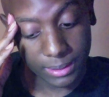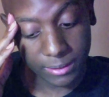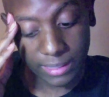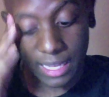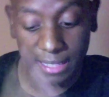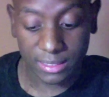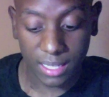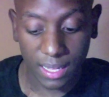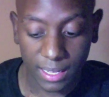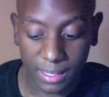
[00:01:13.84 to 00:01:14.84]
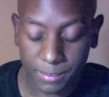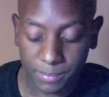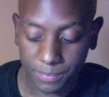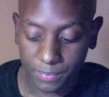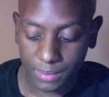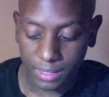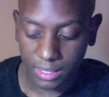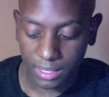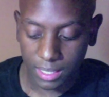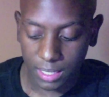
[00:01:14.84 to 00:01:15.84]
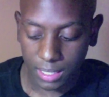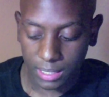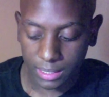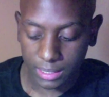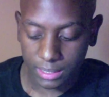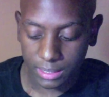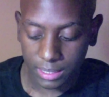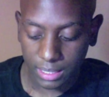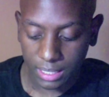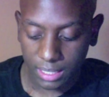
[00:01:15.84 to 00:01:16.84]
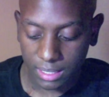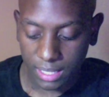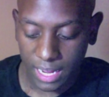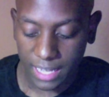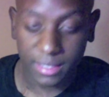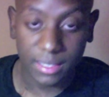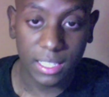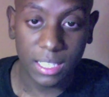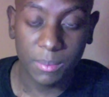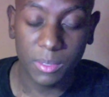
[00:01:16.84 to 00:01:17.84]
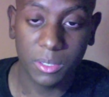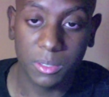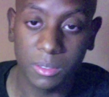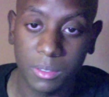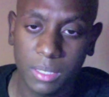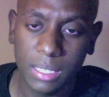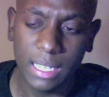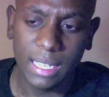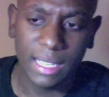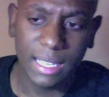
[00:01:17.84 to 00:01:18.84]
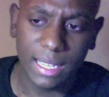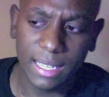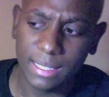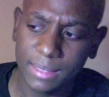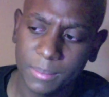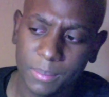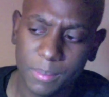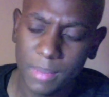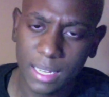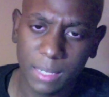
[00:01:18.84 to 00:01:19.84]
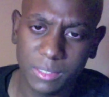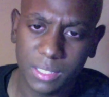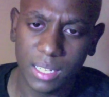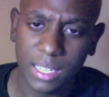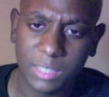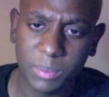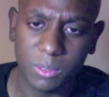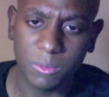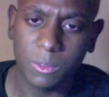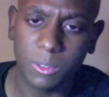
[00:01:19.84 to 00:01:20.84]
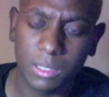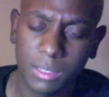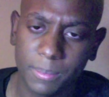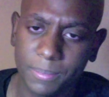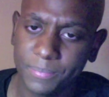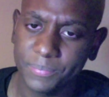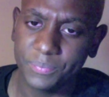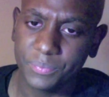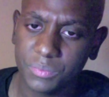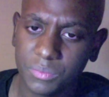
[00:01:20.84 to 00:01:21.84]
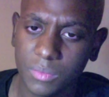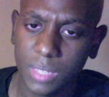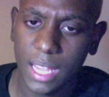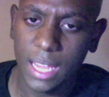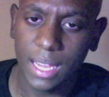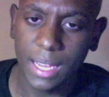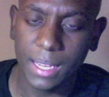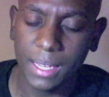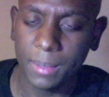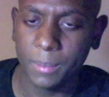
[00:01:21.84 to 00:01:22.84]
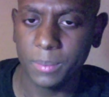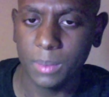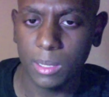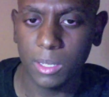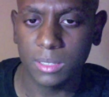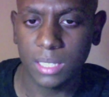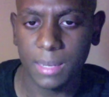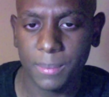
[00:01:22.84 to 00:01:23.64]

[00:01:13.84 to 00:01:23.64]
last time uh, I had the chemo, and man, I was in the hospital for a long time.